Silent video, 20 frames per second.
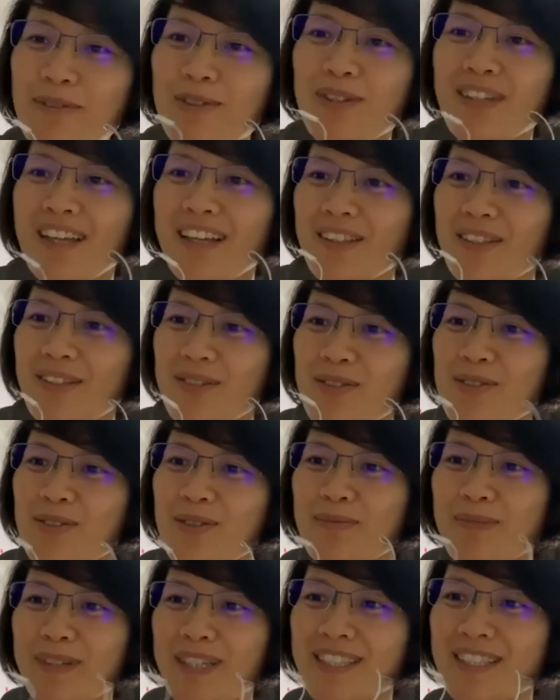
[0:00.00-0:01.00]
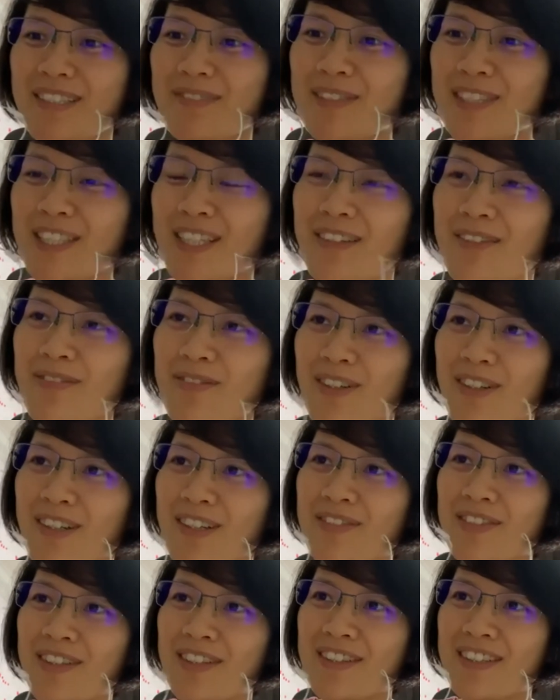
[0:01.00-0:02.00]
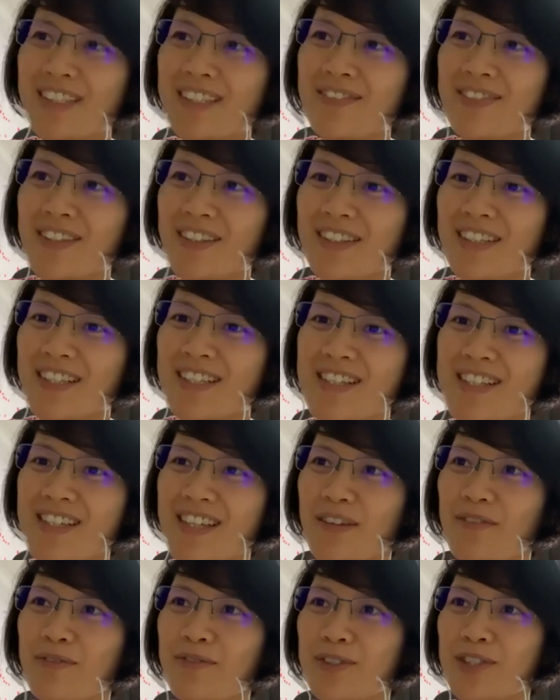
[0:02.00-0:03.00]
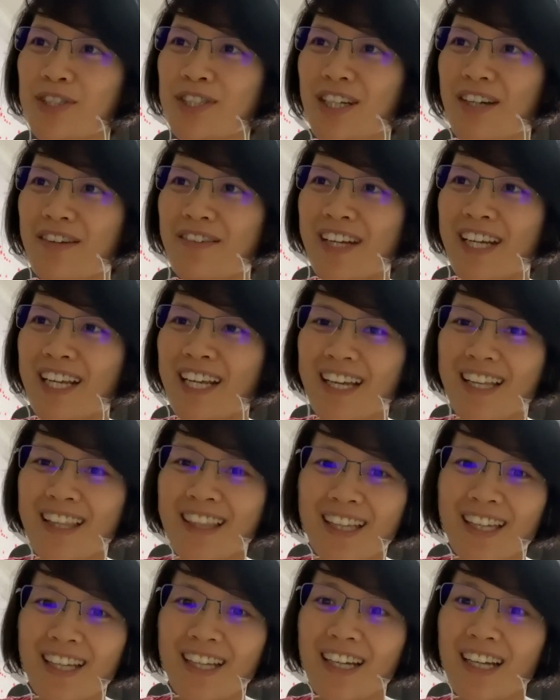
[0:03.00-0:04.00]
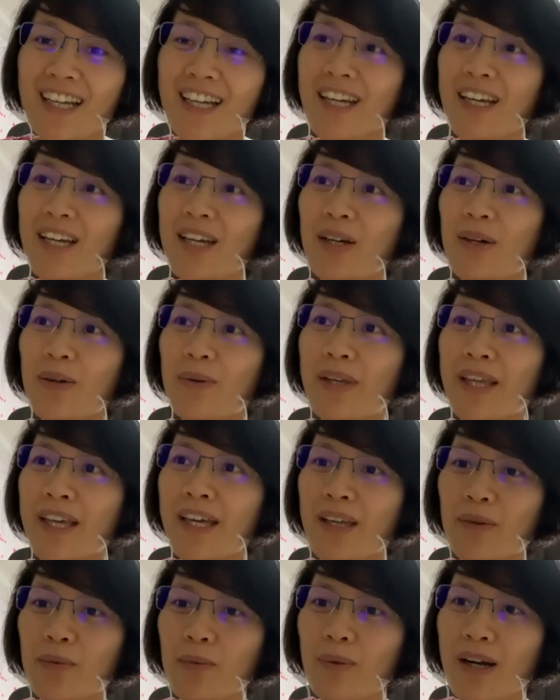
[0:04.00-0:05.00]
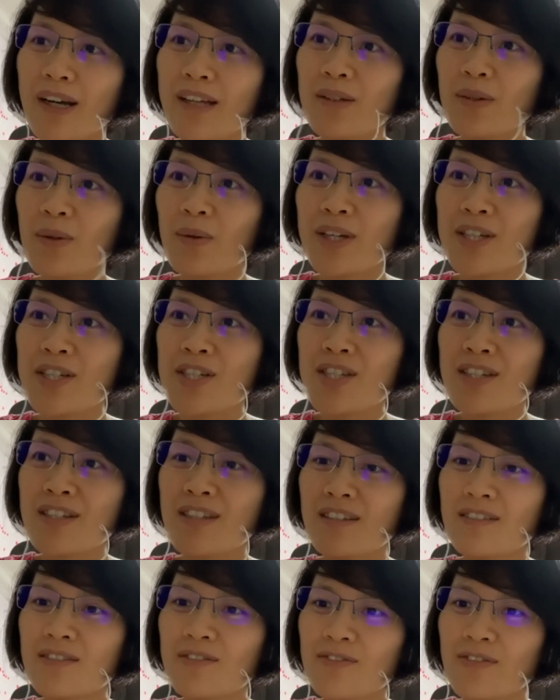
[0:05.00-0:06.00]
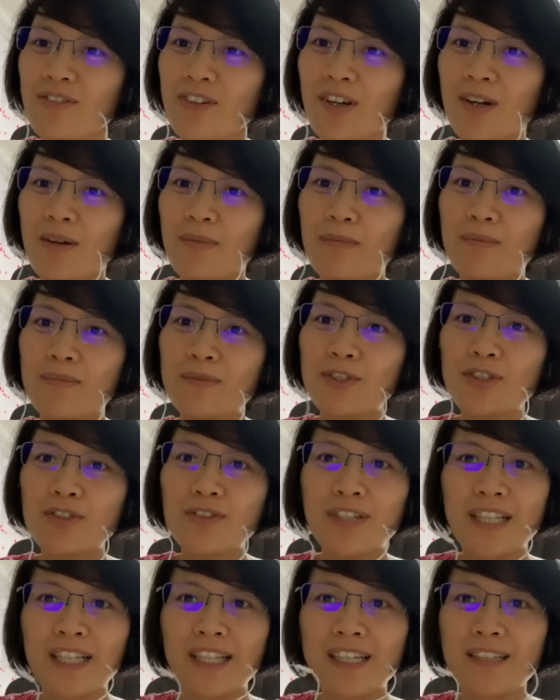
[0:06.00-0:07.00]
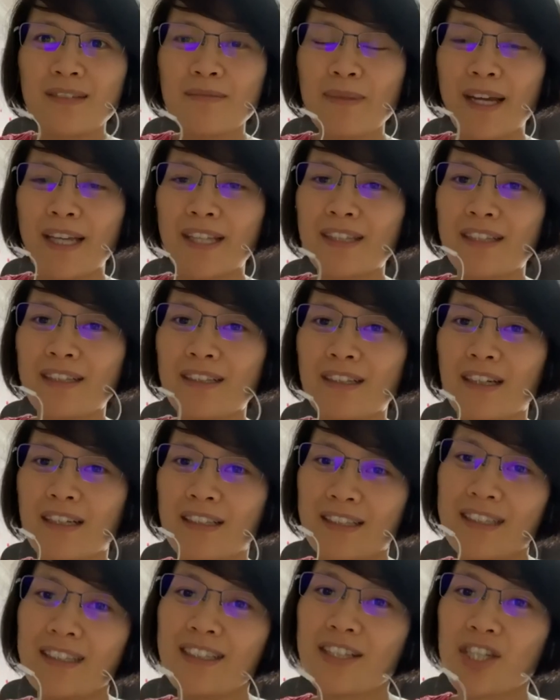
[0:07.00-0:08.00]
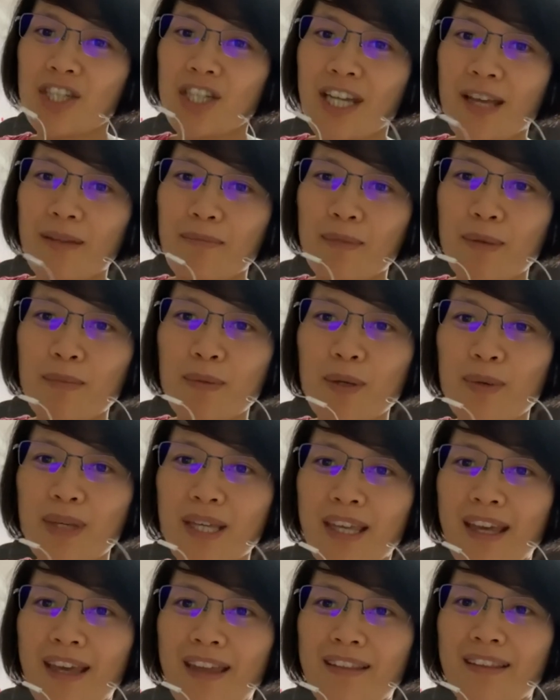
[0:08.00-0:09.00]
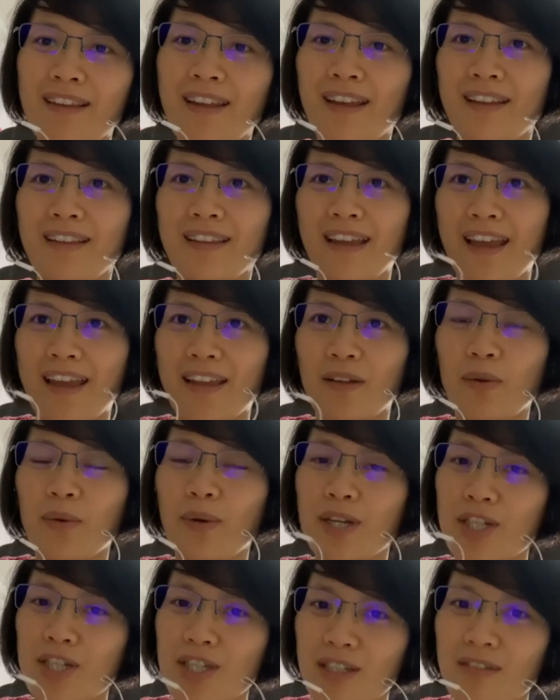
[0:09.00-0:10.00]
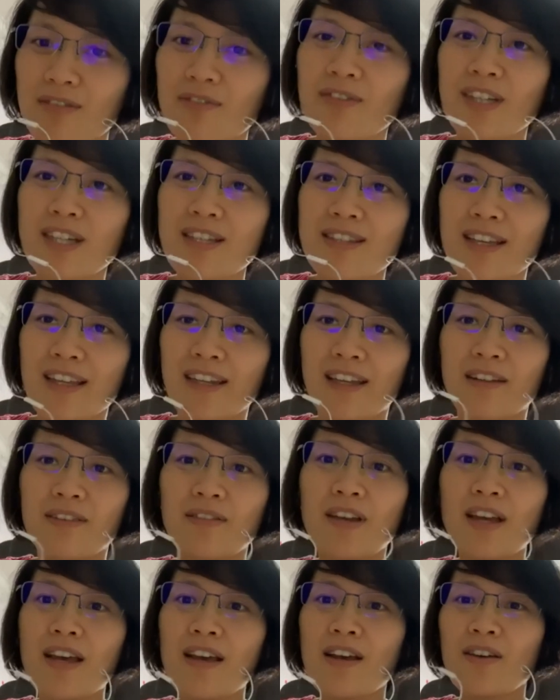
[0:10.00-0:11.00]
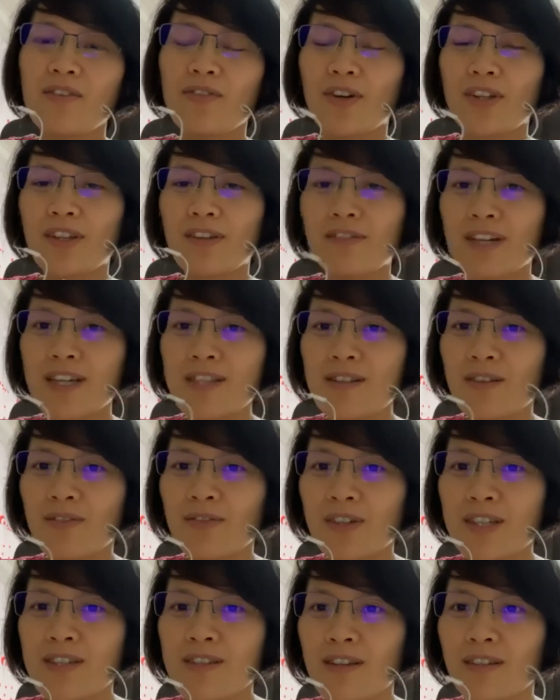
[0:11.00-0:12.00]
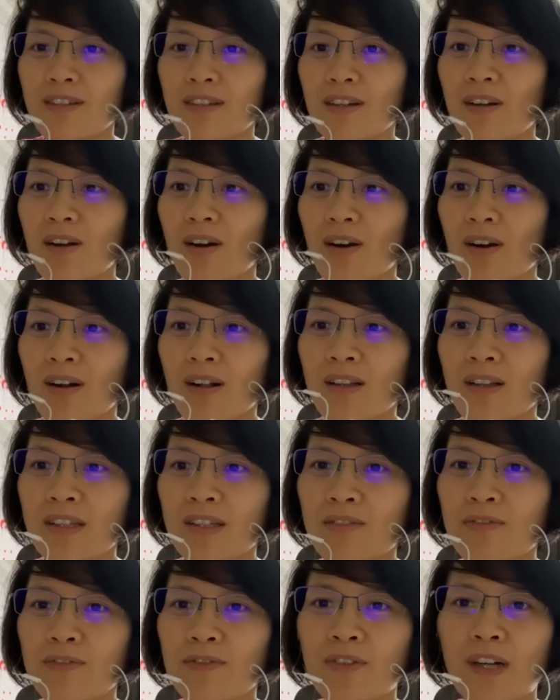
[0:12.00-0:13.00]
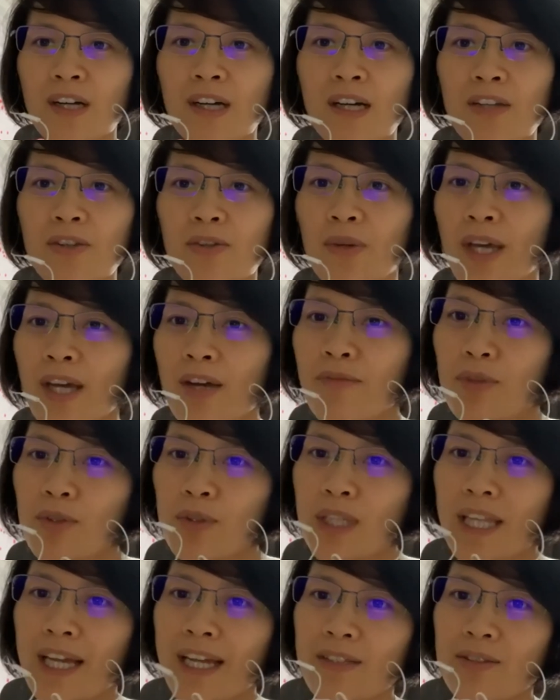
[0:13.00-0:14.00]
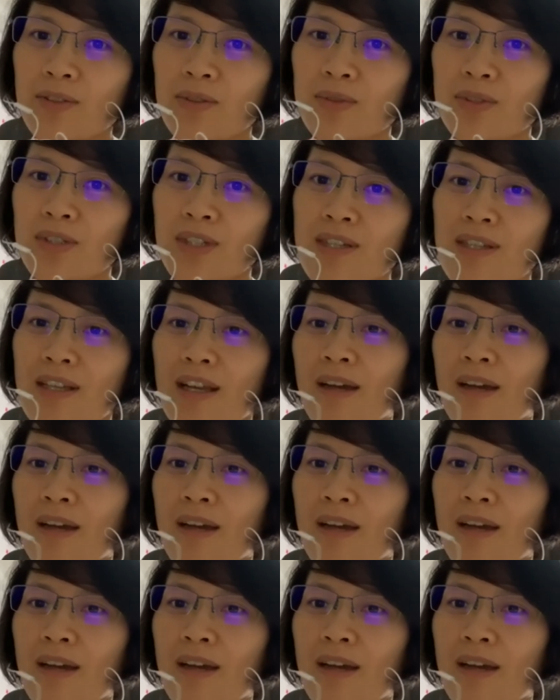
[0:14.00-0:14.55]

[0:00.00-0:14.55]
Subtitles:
Thank you so much, Yim Cheng, for a very, very insightful sharing. I think we had one question from Trillian by the in the chat. Maybe we can take that question first. And then for the rest of us on the call, if you'd like to just